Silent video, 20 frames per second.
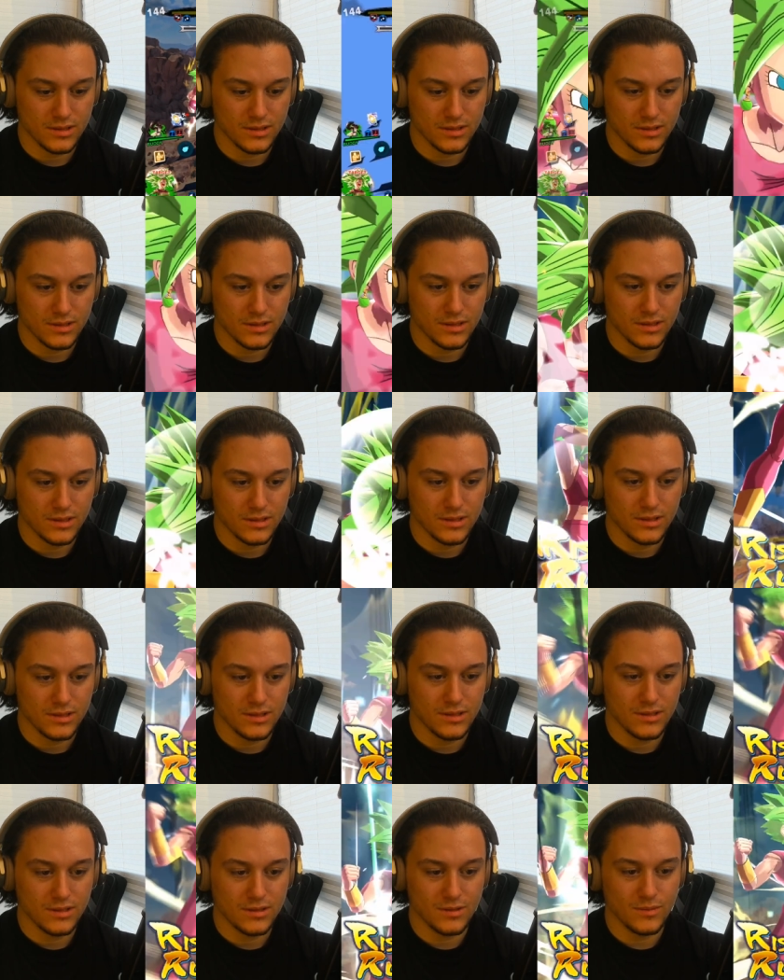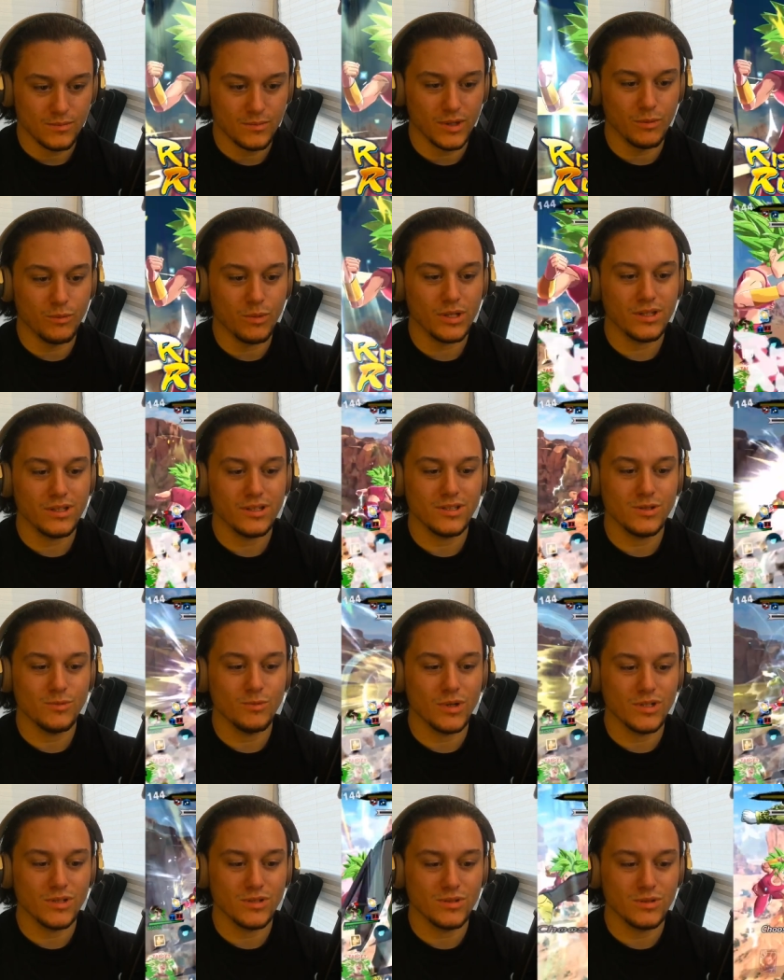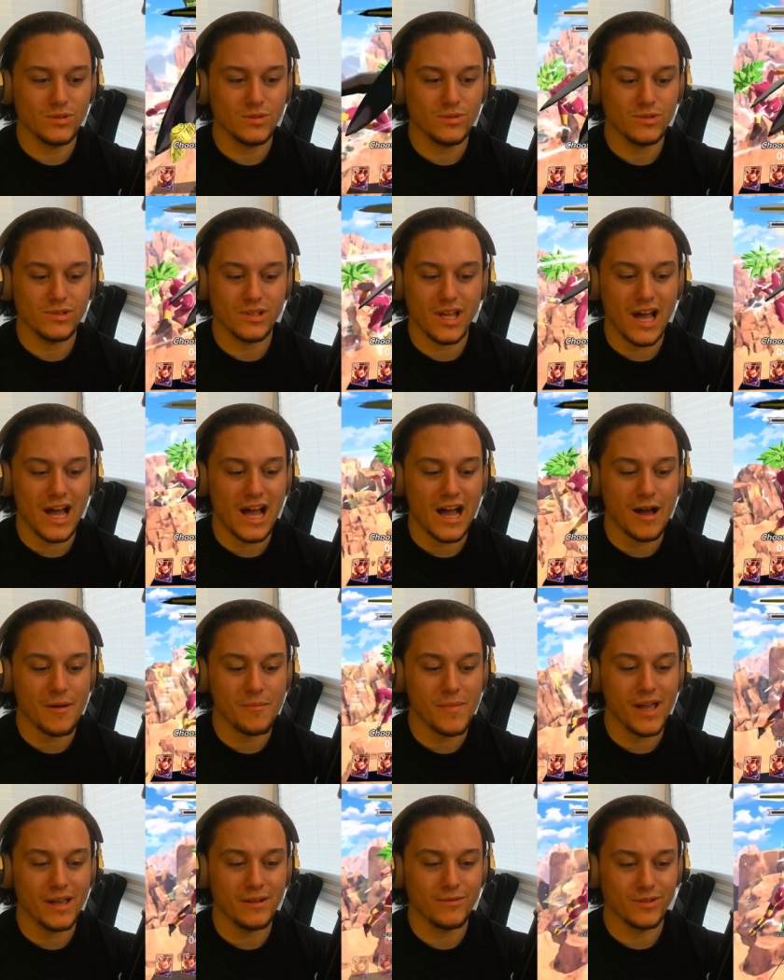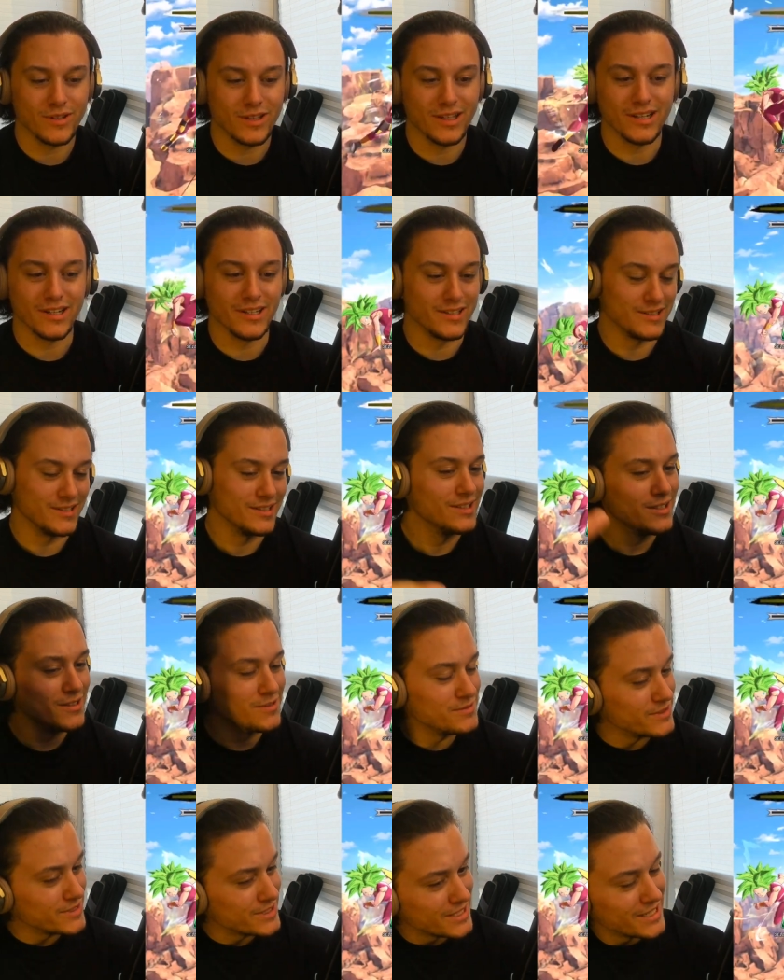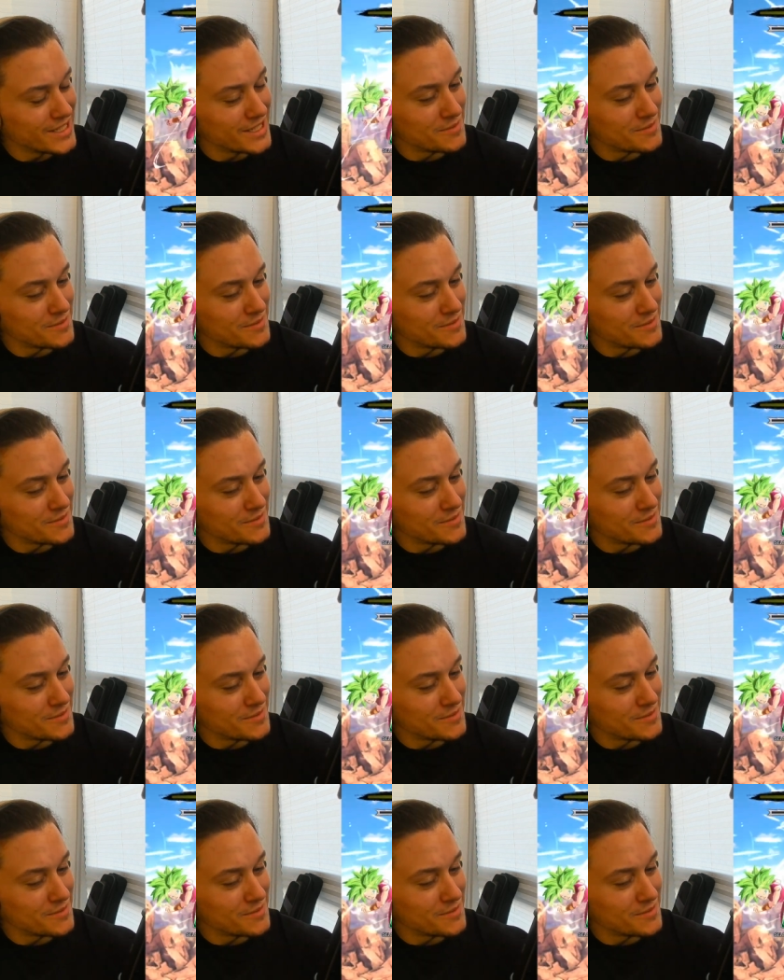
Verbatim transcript: Wait. Wait, what no. does he want to do? Nah, mate, forget oh, it, forget